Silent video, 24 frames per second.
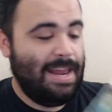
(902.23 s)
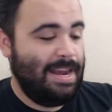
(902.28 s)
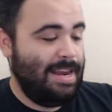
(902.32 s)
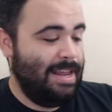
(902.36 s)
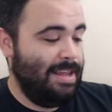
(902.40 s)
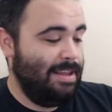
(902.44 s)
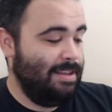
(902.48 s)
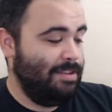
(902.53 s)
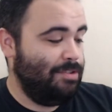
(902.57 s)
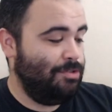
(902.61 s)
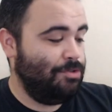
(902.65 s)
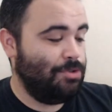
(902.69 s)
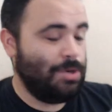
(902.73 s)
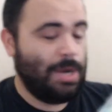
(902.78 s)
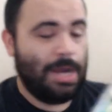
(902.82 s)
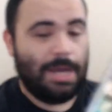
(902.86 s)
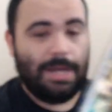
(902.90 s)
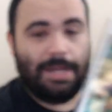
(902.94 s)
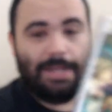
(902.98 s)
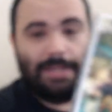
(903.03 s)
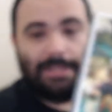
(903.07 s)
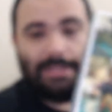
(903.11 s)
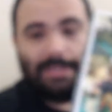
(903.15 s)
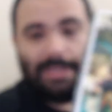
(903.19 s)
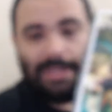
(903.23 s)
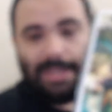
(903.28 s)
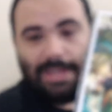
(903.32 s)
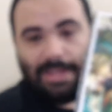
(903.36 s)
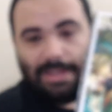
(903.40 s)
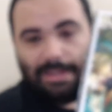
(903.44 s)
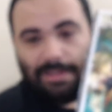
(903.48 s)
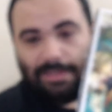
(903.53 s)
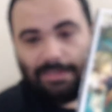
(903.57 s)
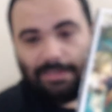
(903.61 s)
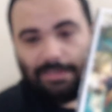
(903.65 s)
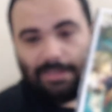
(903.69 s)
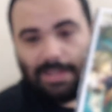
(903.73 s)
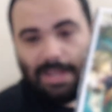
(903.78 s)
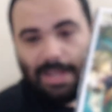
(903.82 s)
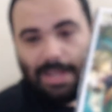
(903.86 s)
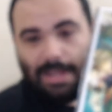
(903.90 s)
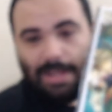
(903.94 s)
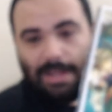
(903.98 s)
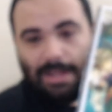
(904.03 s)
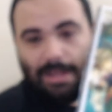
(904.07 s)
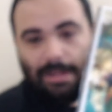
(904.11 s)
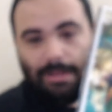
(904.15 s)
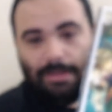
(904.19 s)
his trident is,
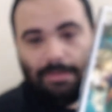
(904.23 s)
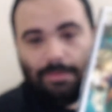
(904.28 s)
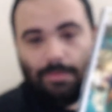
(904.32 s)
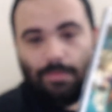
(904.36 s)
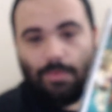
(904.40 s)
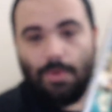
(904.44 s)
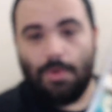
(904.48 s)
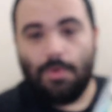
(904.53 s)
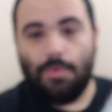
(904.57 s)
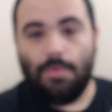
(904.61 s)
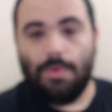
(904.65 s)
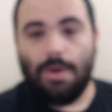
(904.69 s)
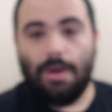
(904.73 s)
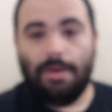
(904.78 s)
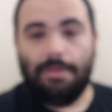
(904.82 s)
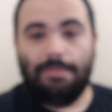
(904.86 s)
whoa, out of